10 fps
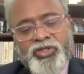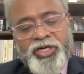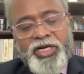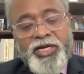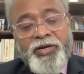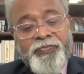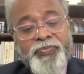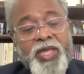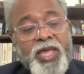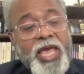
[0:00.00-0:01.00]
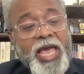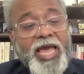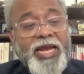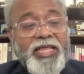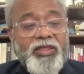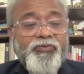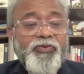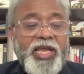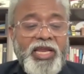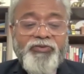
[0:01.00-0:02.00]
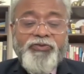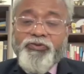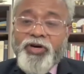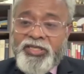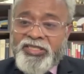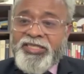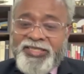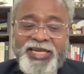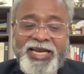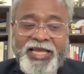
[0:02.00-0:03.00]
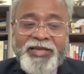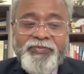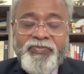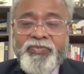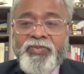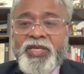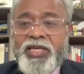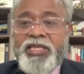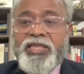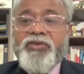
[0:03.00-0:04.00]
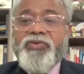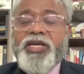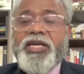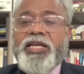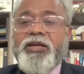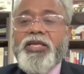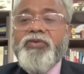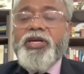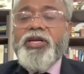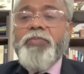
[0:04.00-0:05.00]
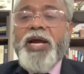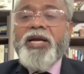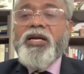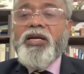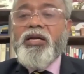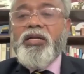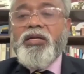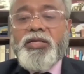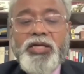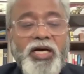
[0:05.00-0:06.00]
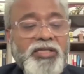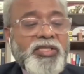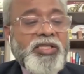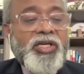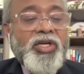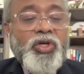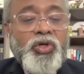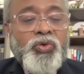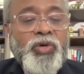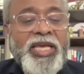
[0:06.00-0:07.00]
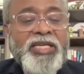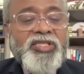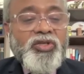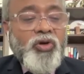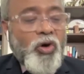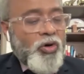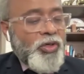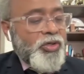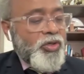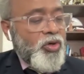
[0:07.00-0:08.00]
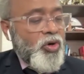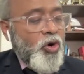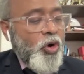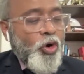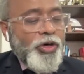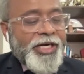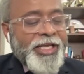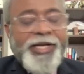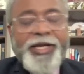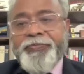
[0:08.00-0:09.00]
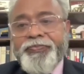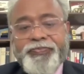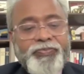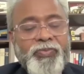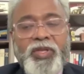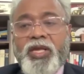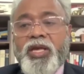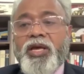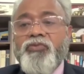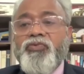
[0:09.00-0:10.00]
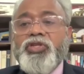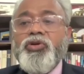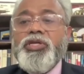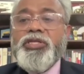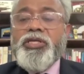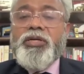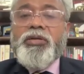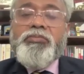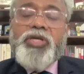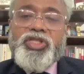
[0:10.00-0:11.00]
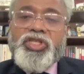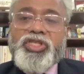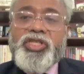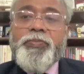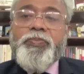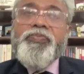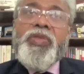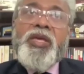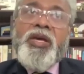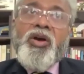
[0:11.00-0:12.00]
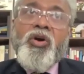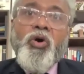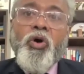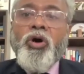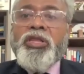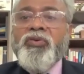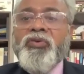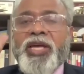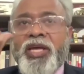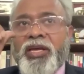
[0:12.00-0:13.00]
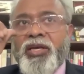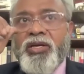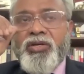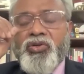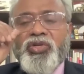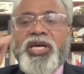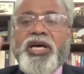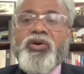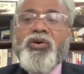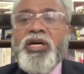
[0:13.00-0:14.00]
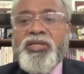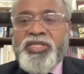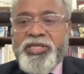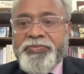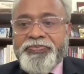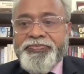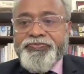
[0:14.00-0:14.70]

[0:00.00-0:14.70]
Australia, and in the very first sailing, they were get, given a battle task to escort Ondina, which was a merchant ship, all the way to Diego Garcia.